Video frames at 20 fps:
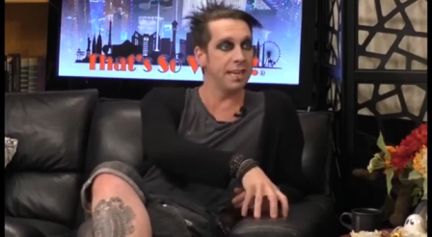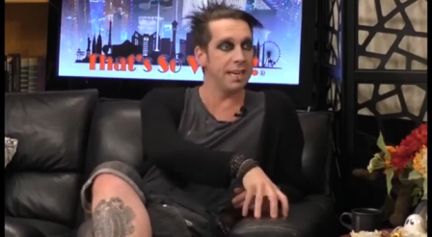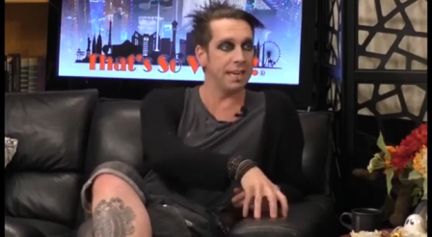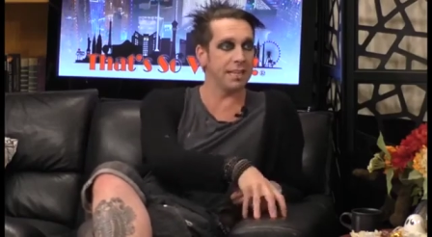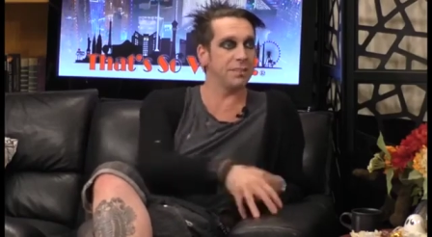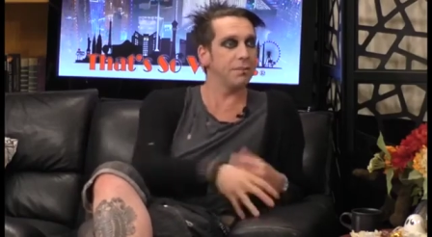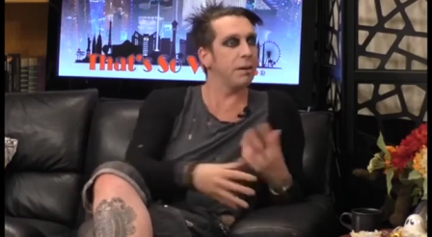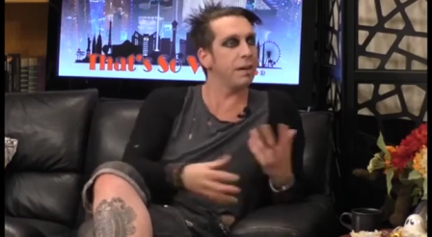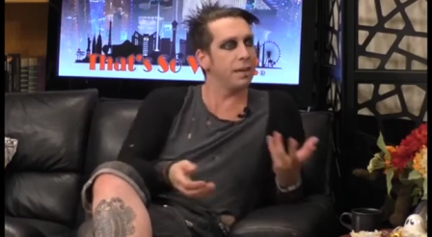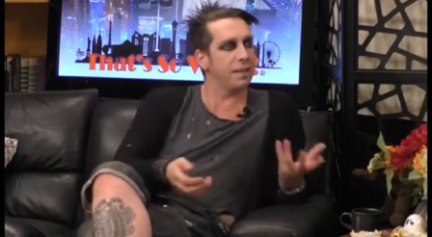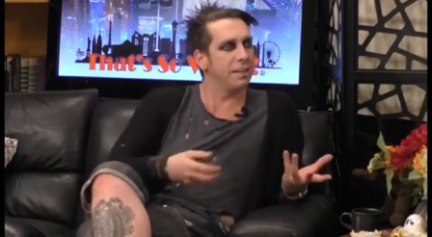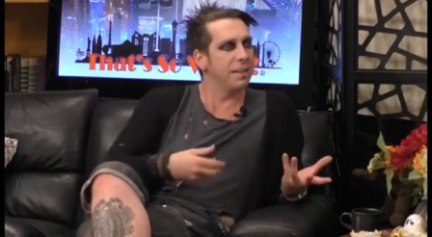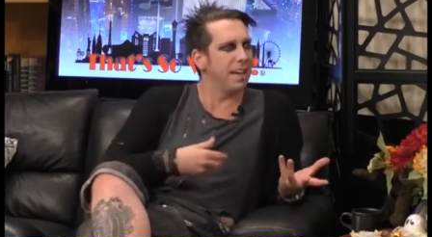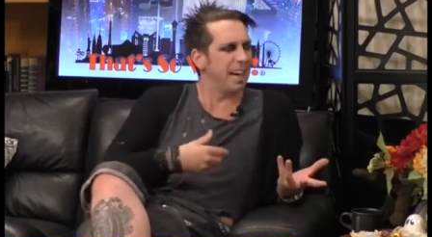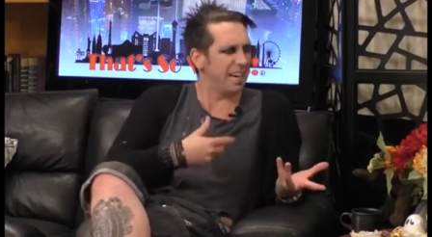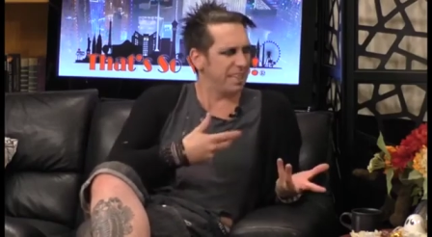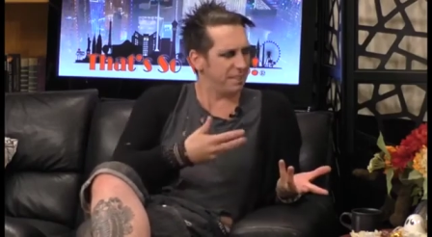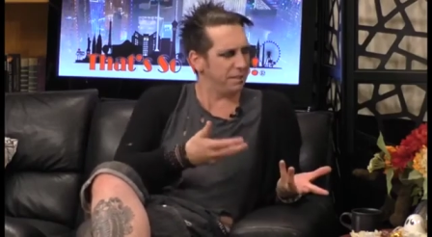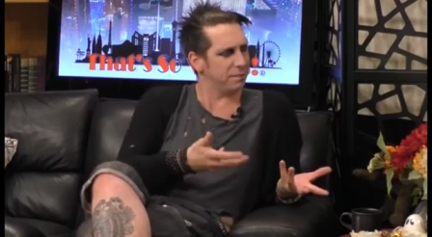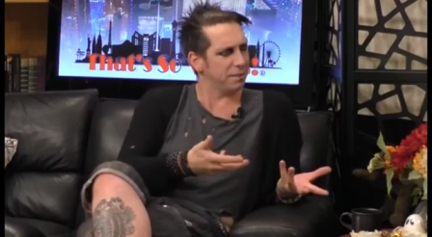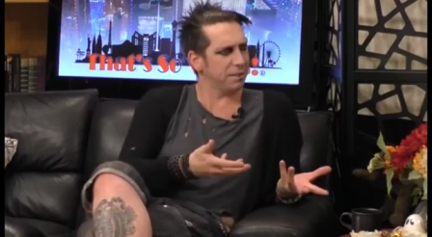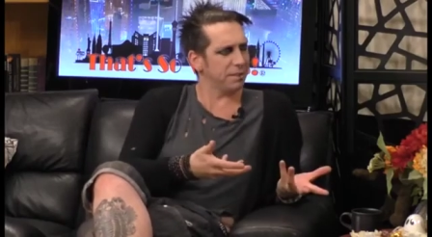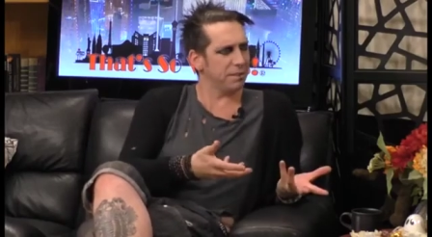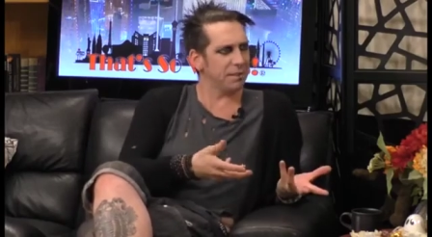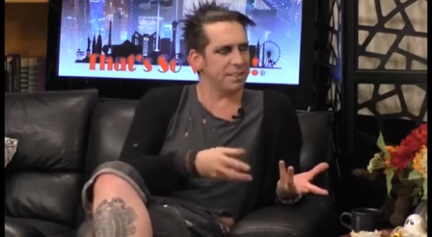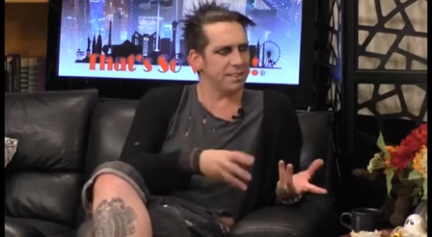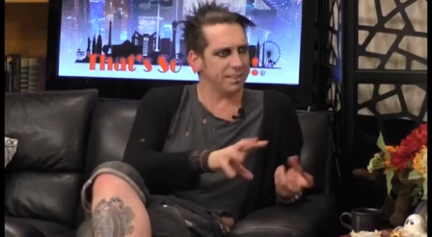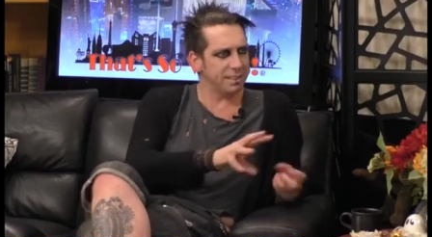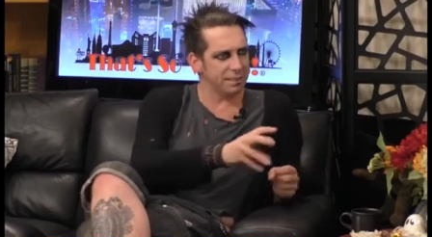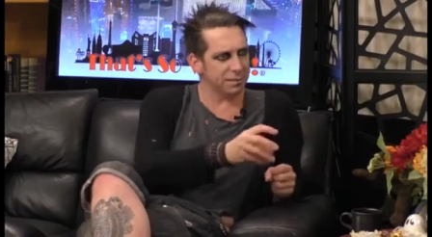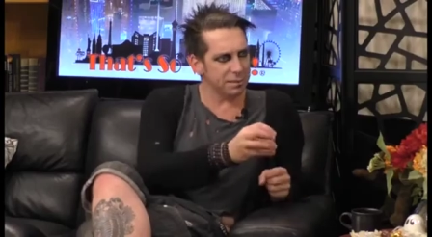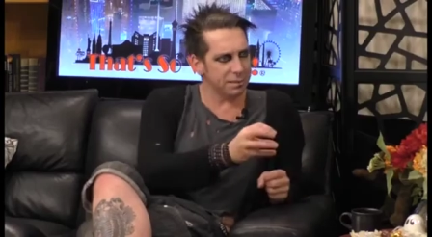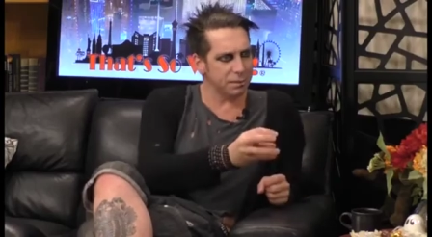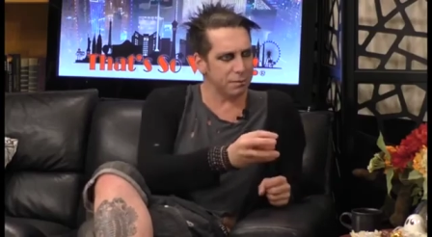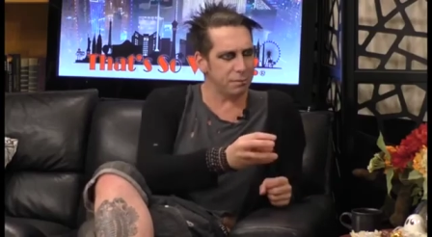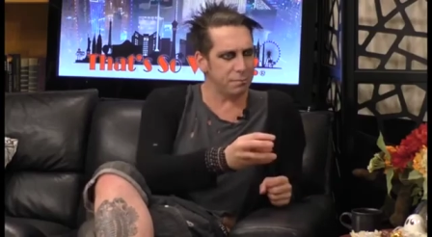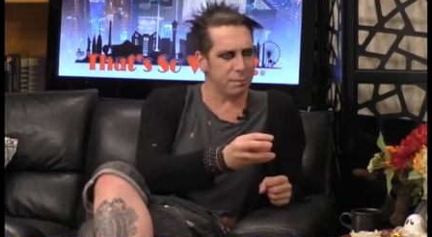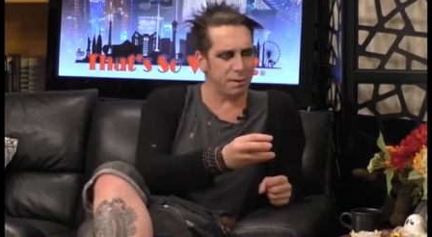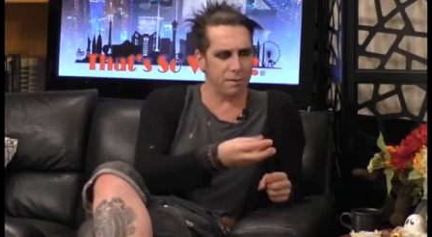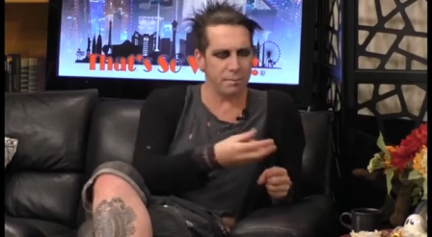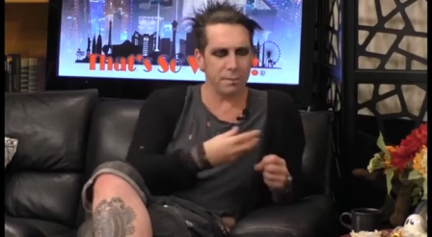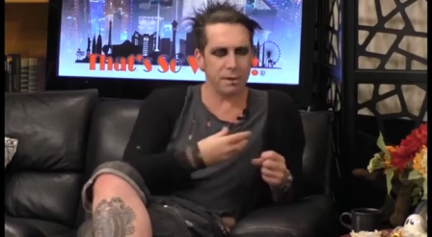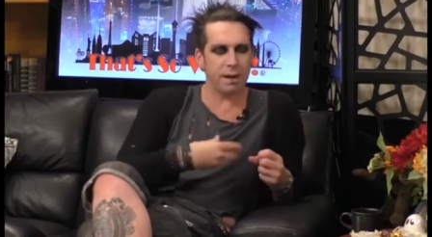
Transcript: And so I know it's a crazy little short poem,